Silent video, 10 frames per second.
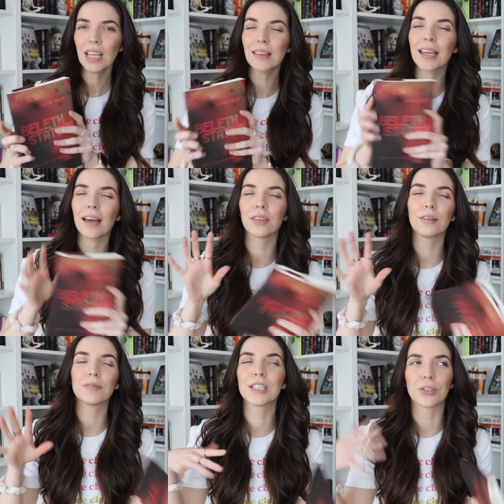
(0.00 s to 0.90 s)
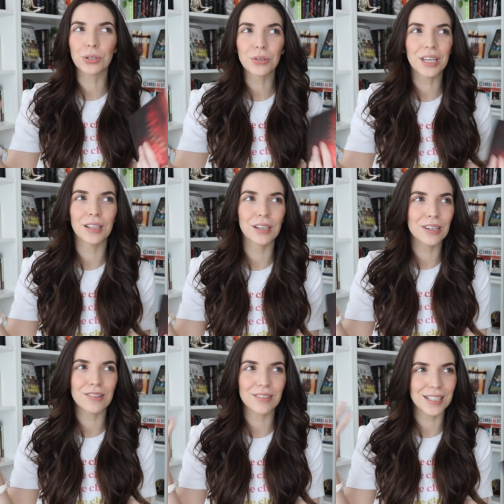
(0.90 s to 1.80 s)
like, the serial
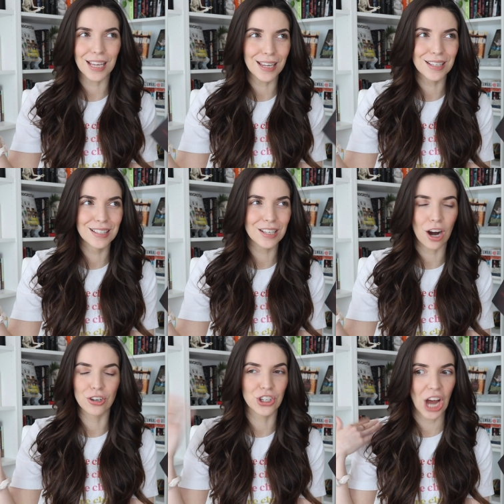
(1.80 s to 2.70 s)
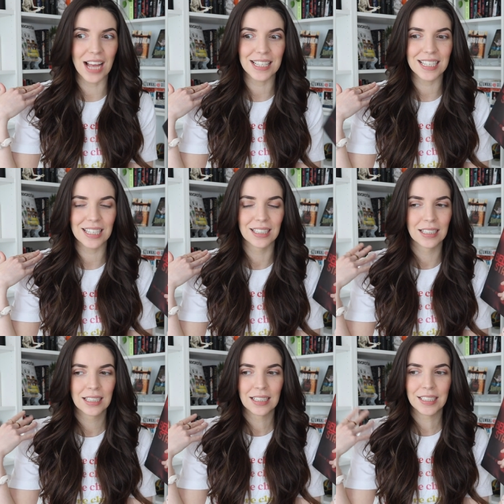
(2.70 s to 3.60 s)
killer scenes are just
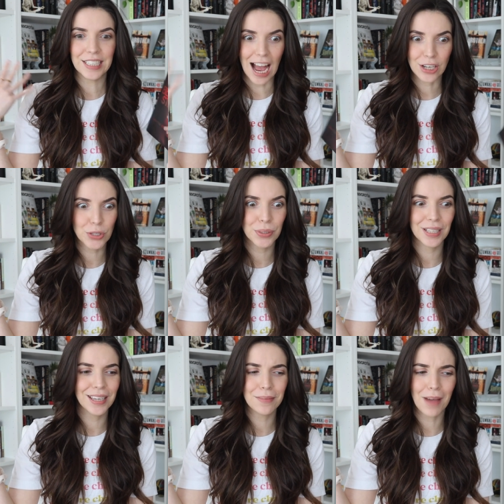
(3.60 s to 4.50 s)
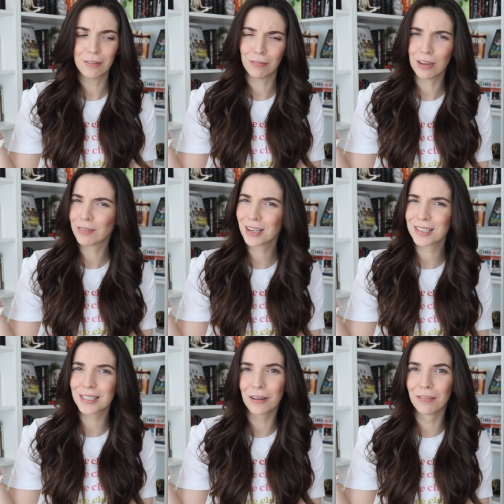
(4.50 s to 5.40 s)
naturally my favorite
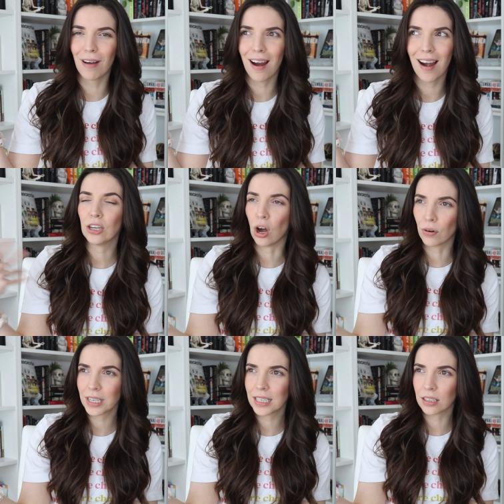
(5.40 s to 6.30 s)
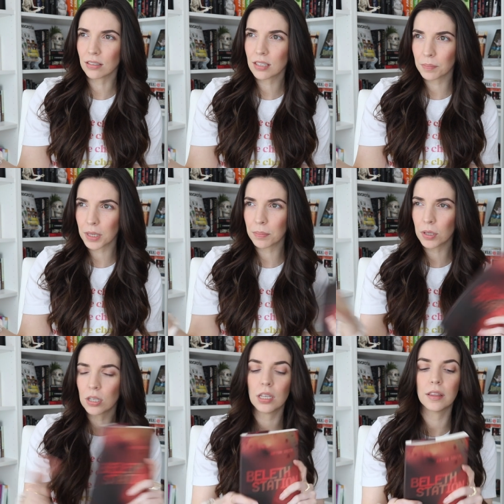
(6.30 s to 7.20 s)
so far. He already killed some
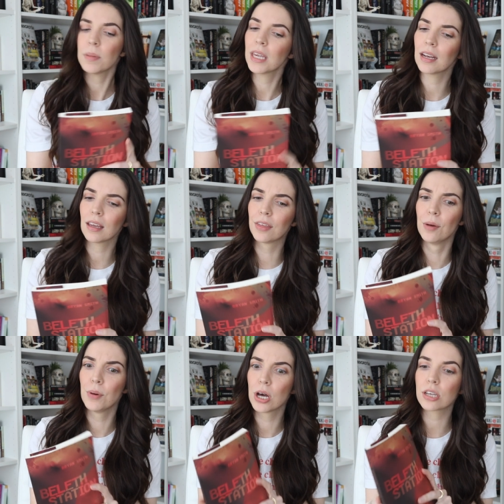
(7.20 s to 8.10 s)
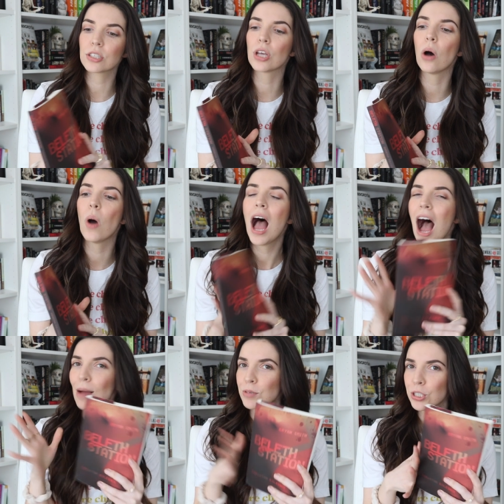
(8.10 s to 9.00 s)
people in the beginning of the book, so
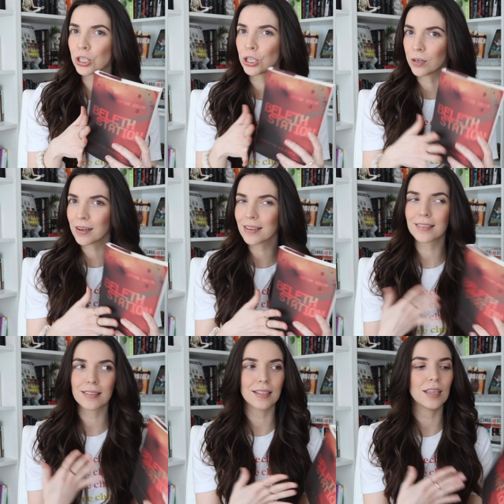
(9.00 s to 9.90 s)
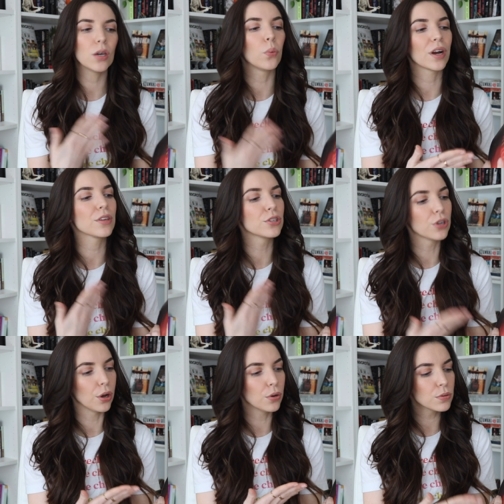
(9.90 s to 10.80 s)
I'm just curious to see where this
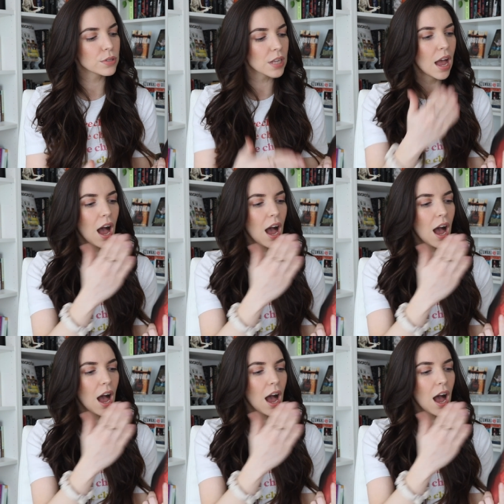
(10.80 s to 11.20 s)
goes.